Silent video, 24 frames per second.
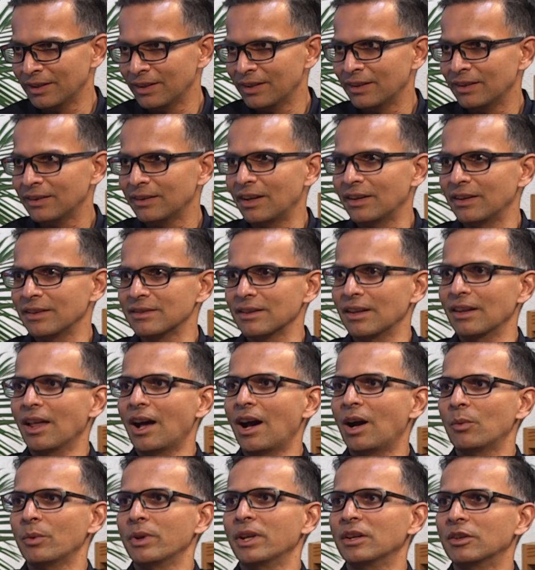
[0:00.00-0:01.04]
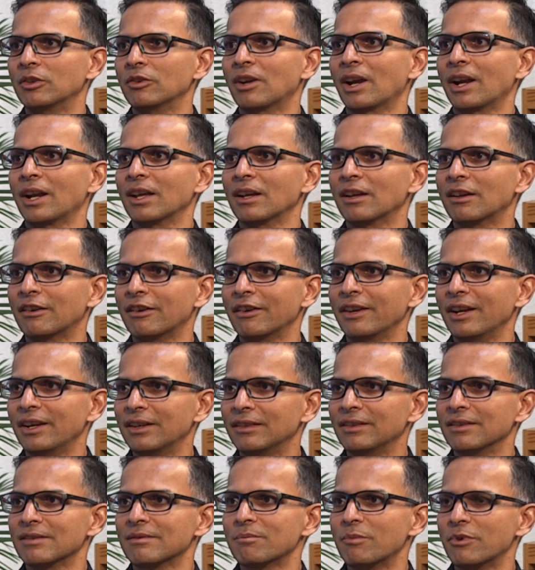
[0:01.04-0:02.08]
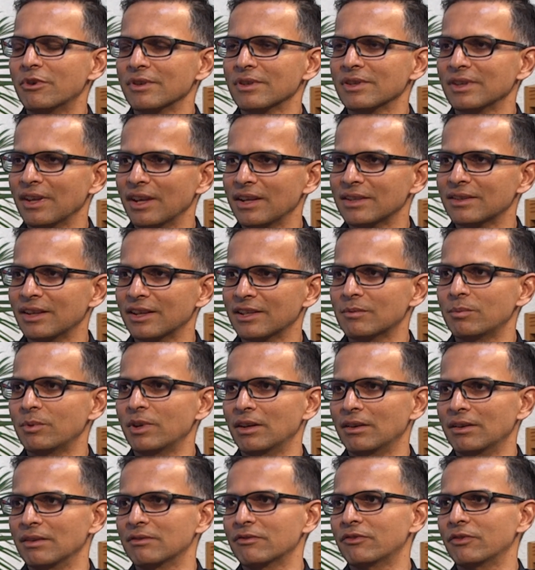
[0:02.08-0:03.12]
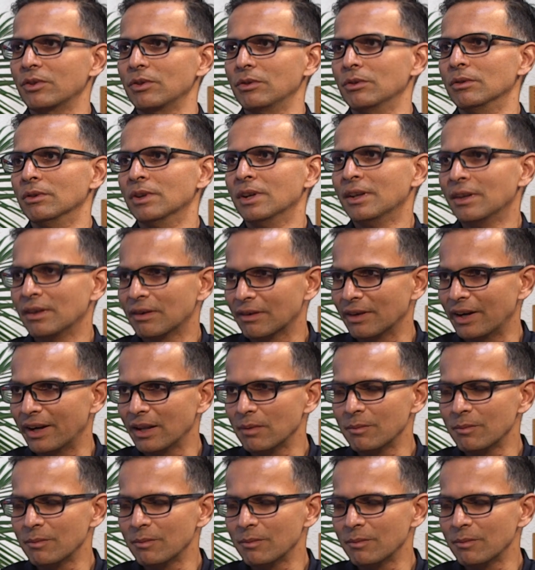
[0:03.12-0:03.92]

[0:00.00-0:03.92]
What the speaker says: that is allowing to kind of create this personalized experience for you, right?